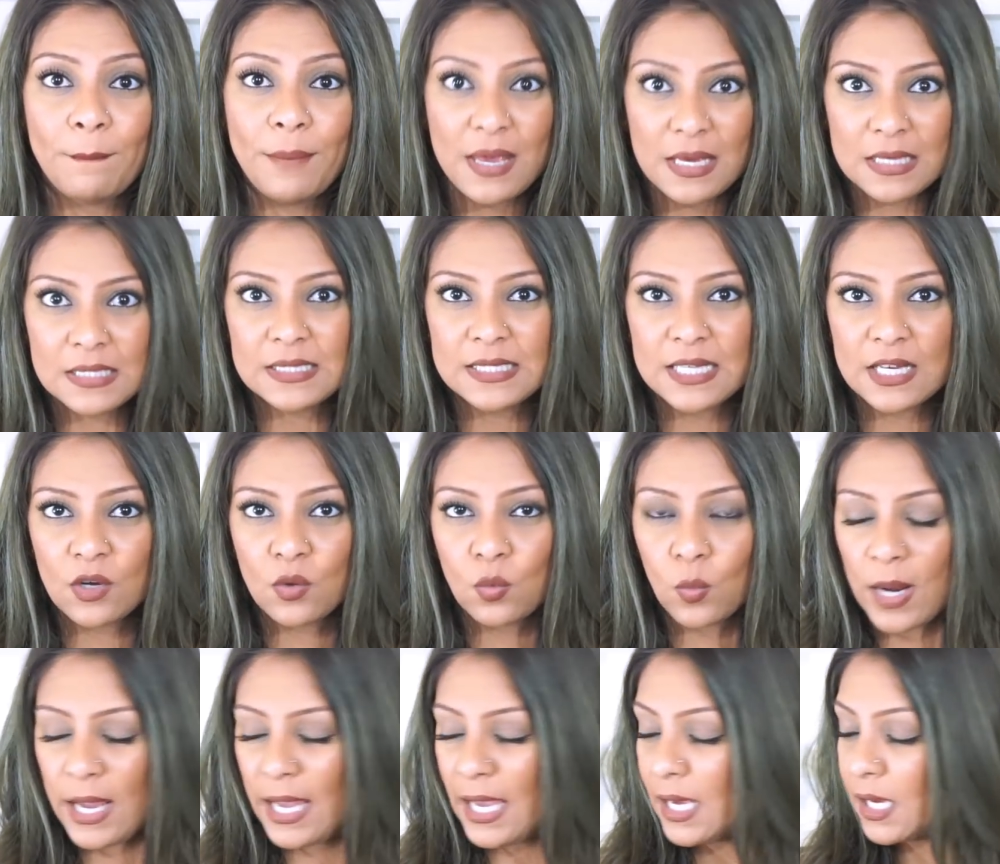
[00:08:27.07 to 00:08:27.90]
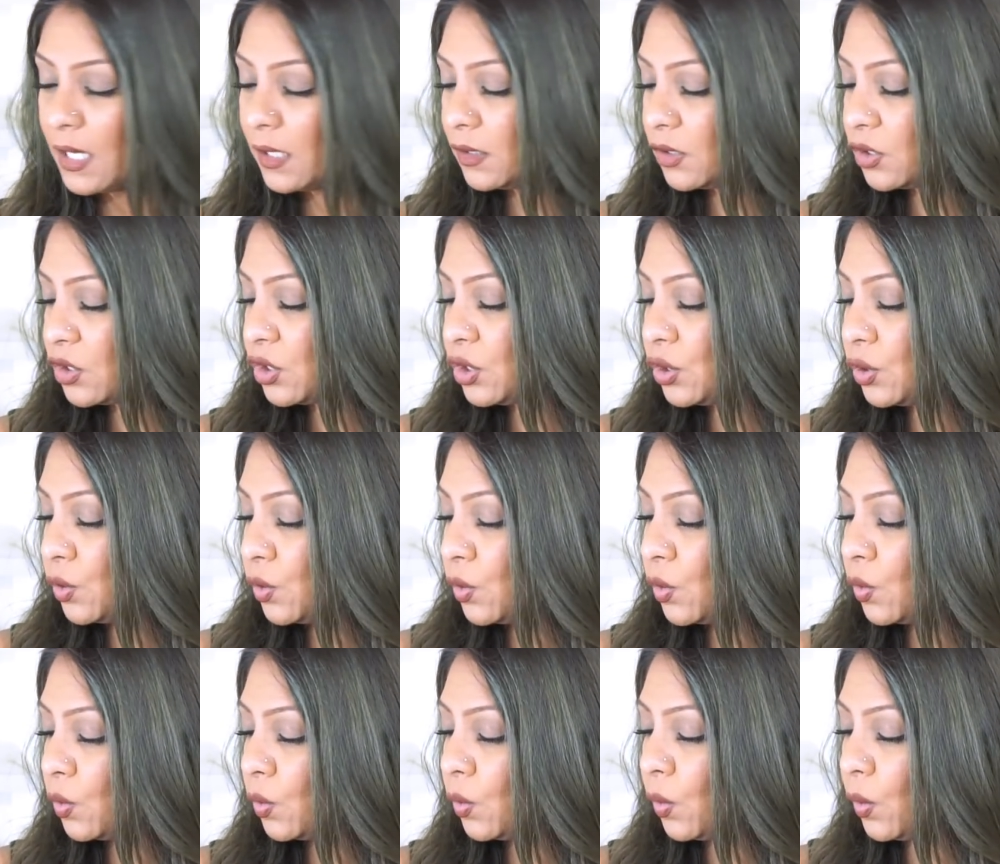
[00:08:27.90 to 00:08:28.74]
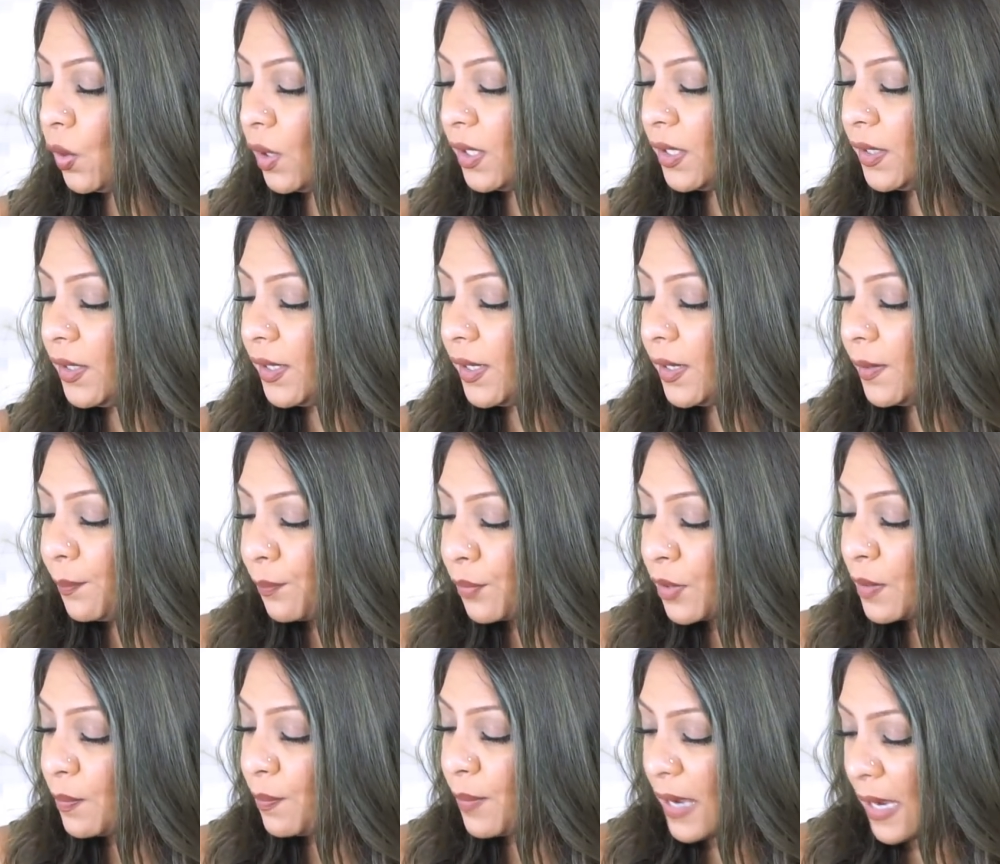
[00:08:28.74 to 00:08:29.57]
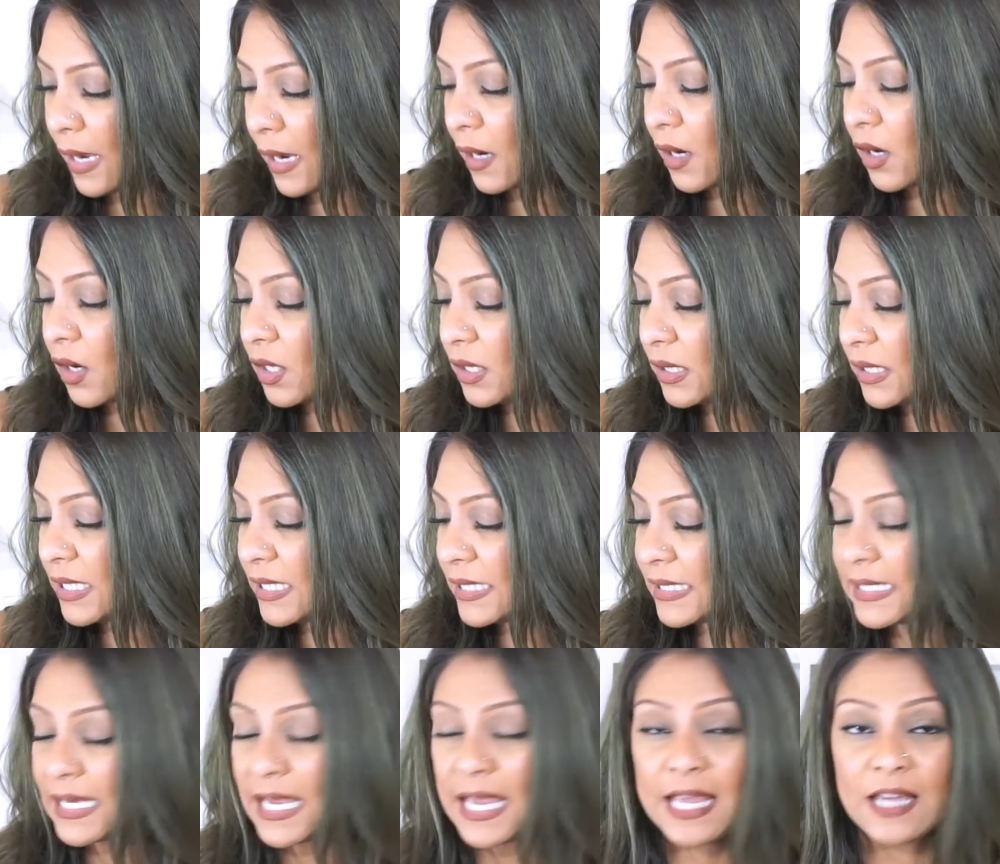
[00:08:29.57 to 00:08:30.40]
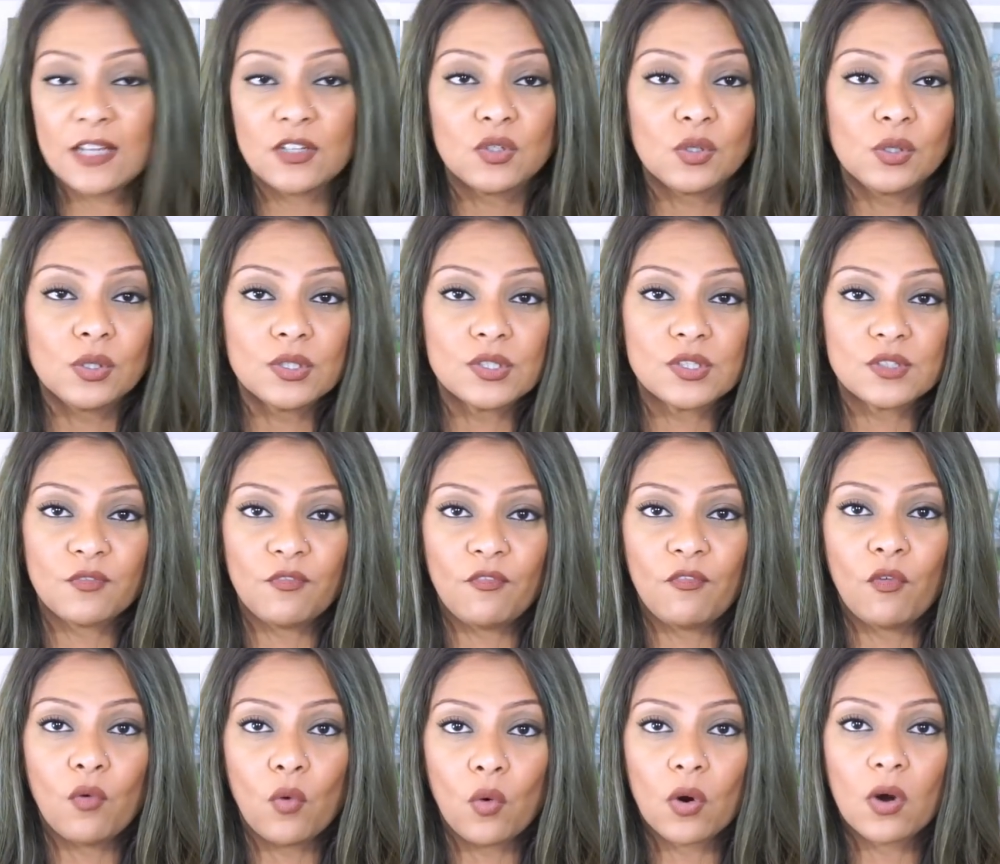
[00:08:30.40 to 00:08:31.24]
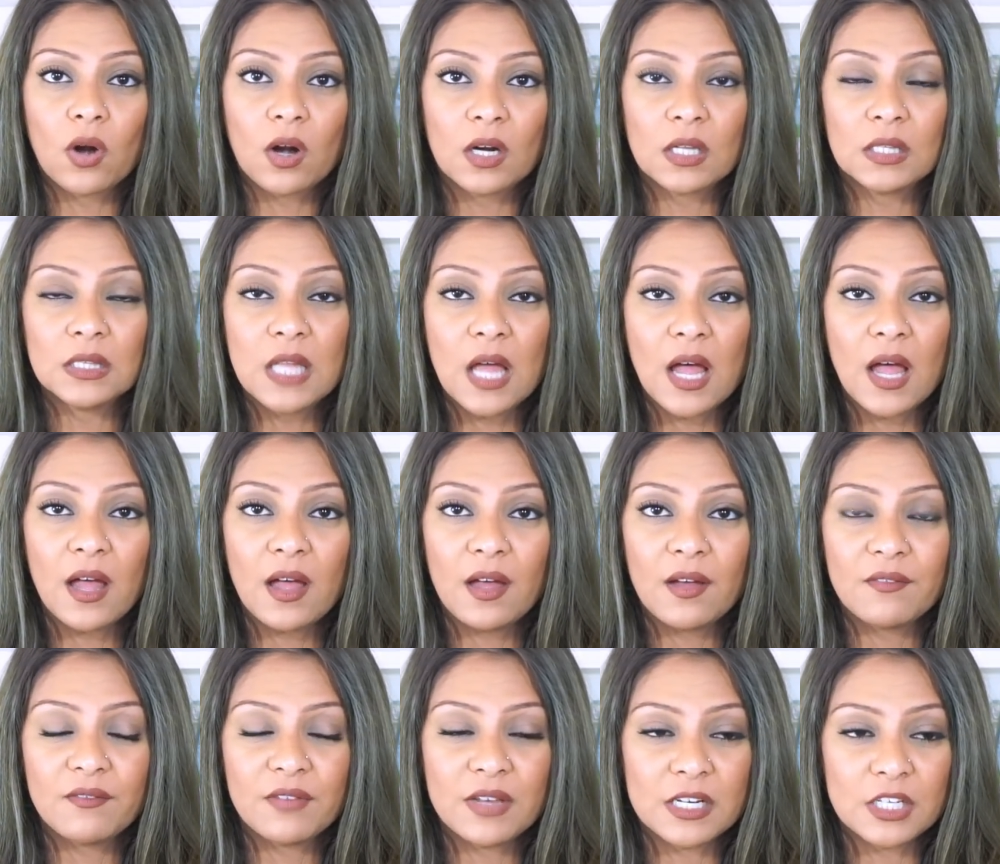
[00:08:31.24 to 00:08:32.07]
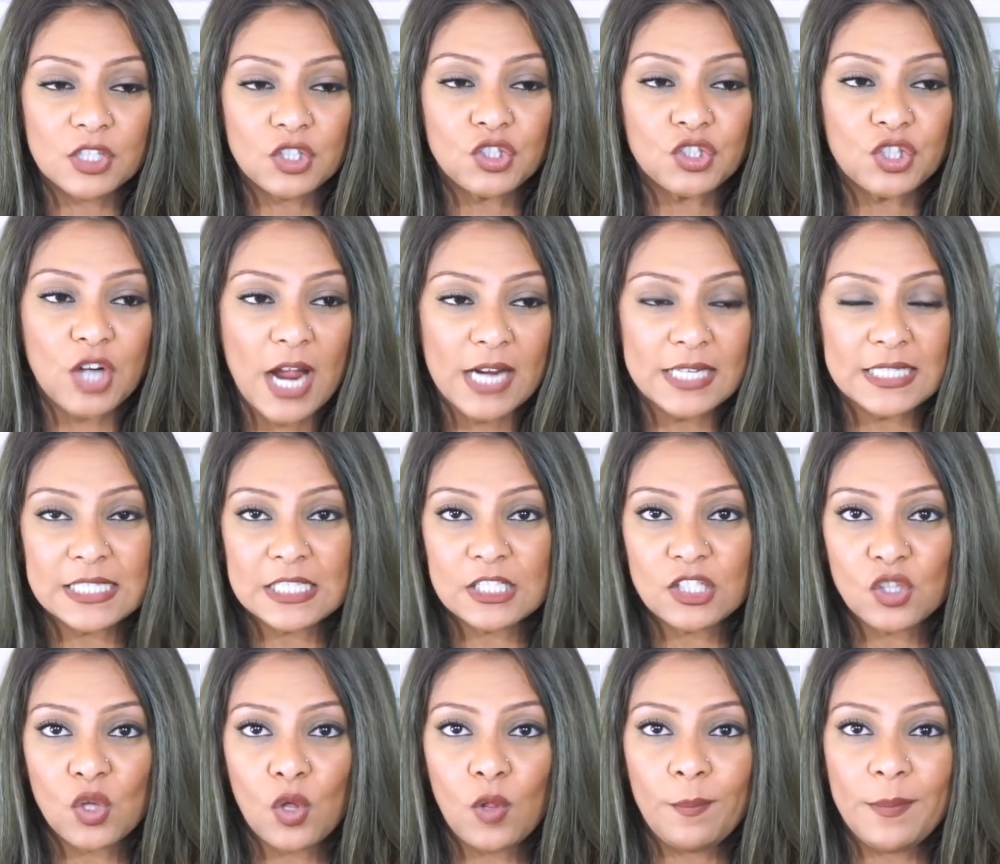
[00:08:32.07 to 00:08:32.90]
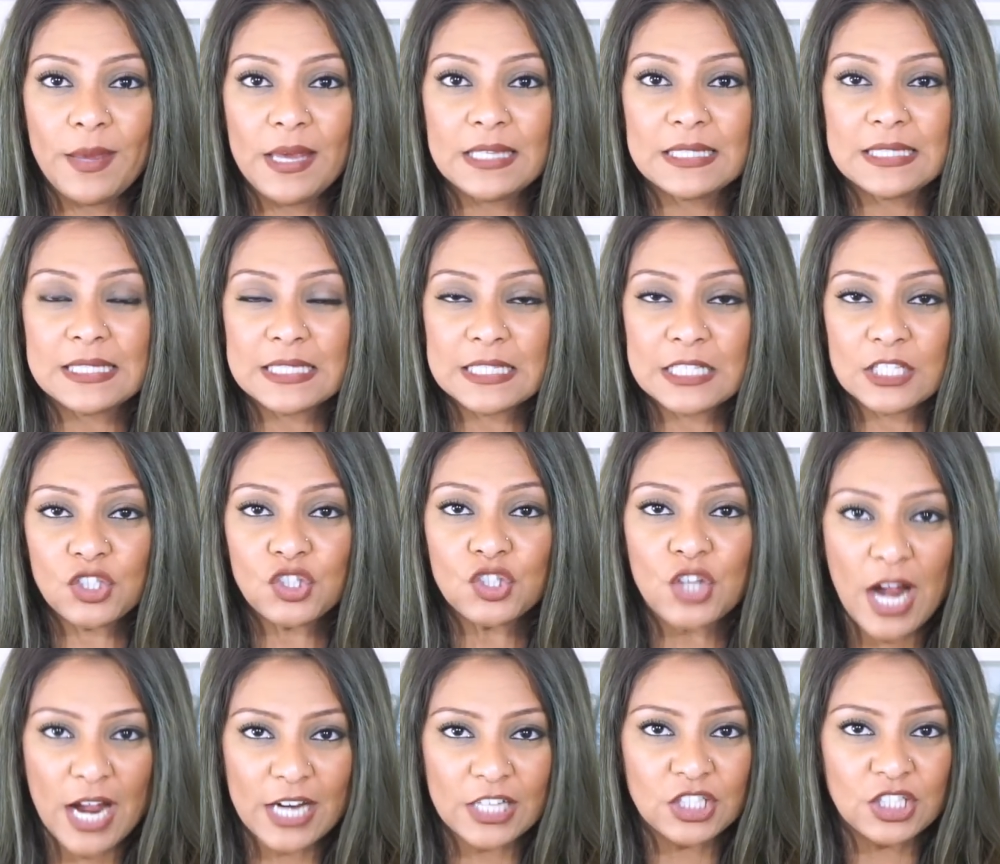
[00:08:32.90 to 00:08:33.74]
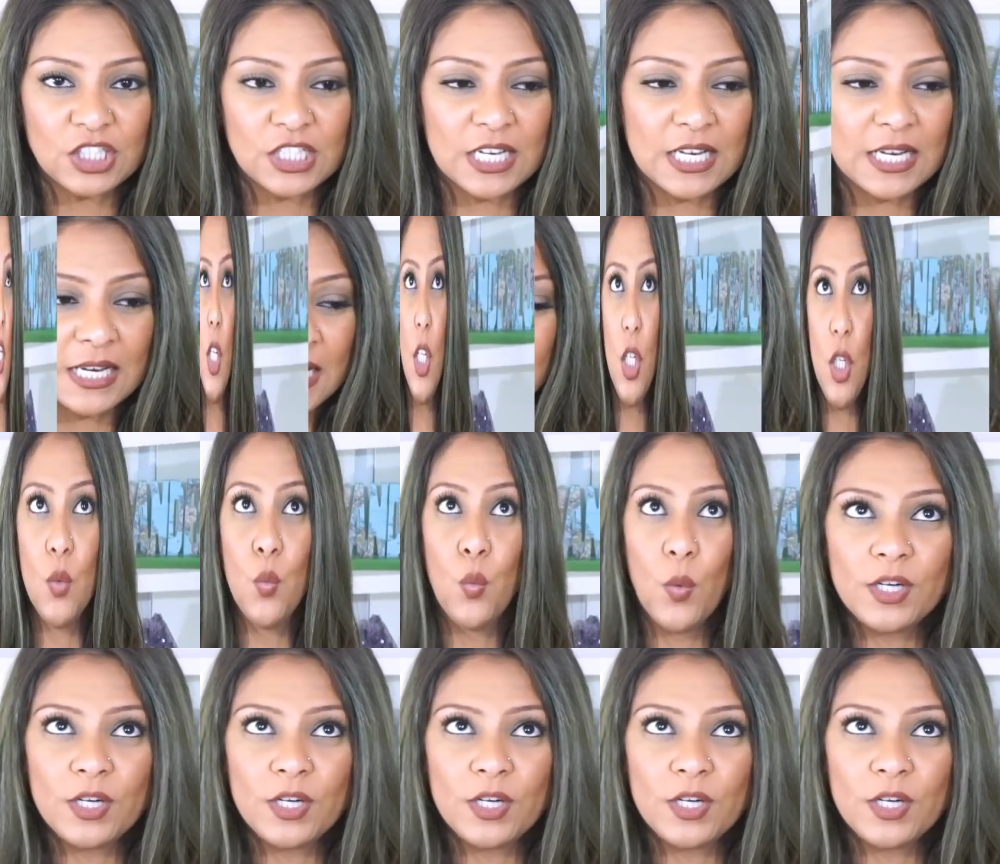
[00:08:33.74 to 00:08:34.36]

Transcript: basic way to prepare these candles for love and attracting soulmates and attraction.